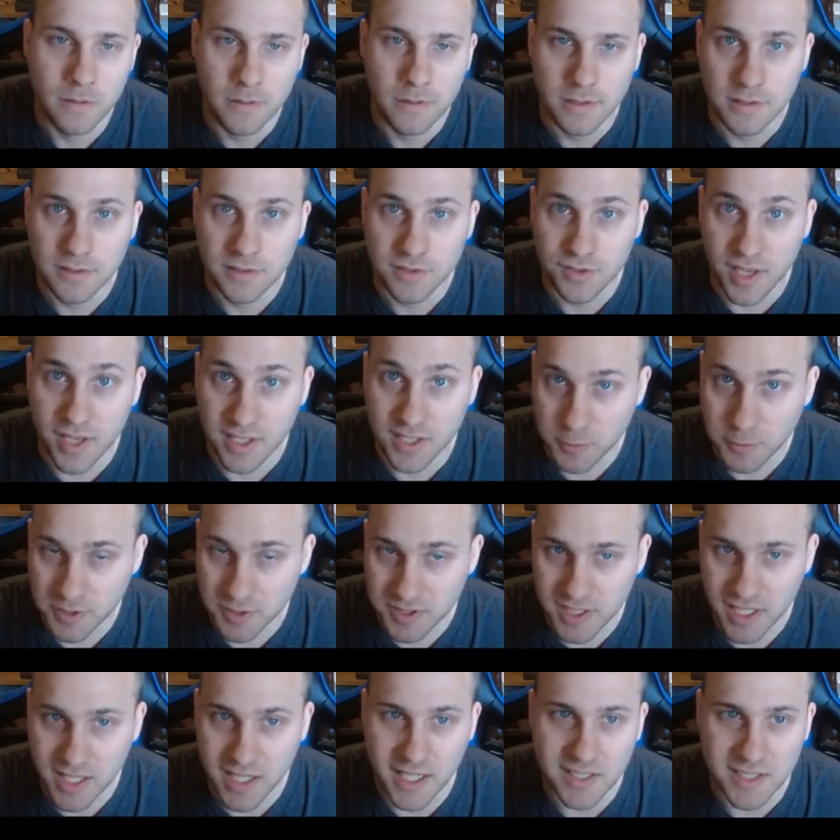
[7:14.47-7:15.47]
So as we
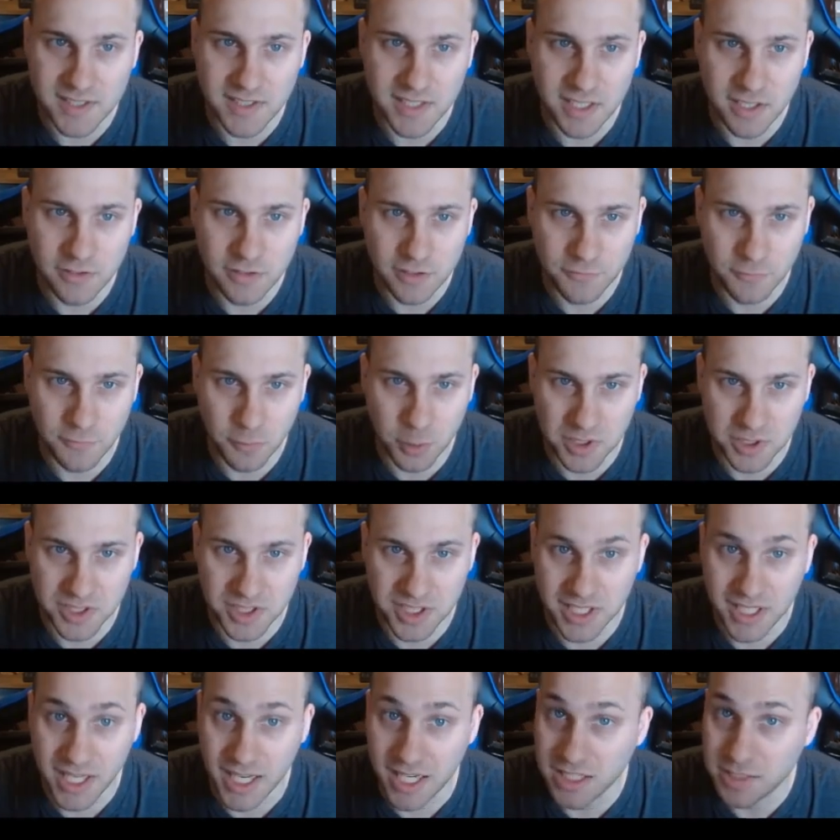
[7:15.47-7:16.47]
said, AC to
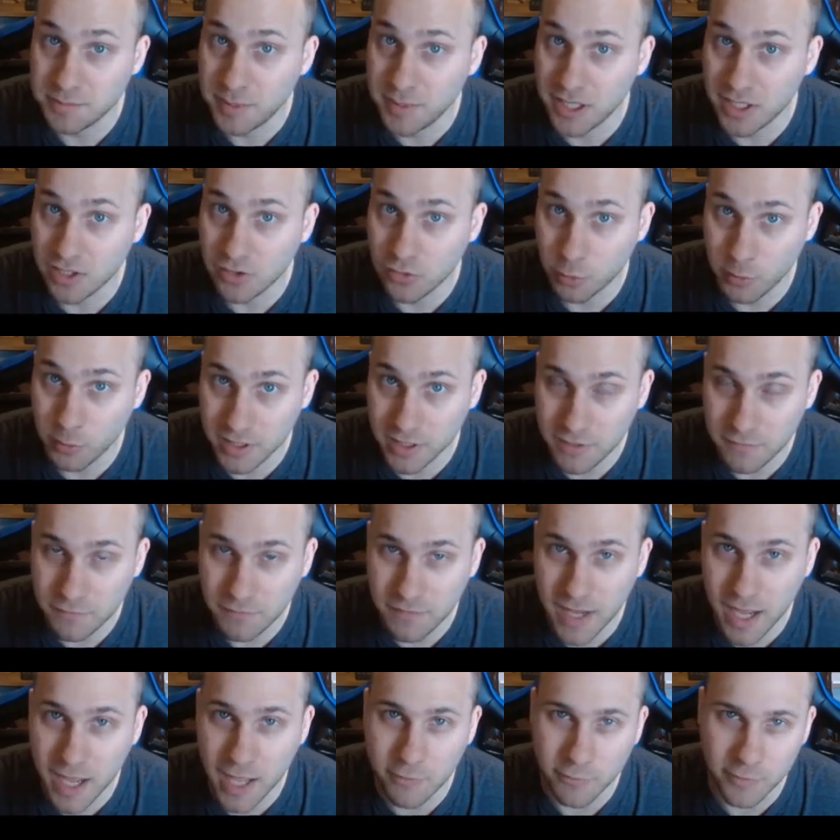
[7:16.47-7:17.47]
14, HP to
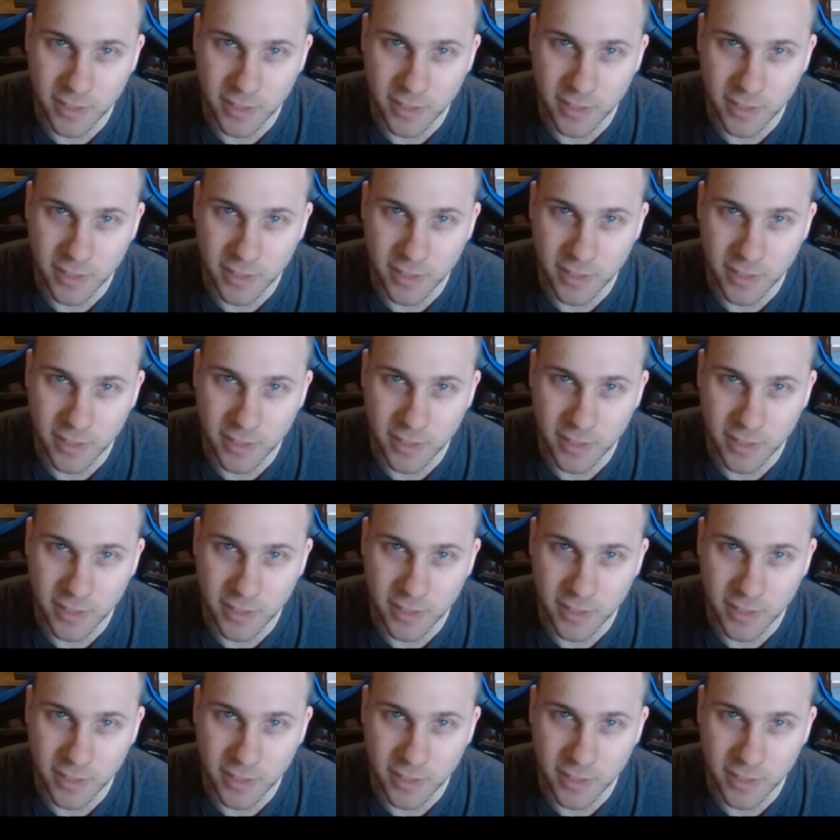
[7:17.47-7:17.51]
25.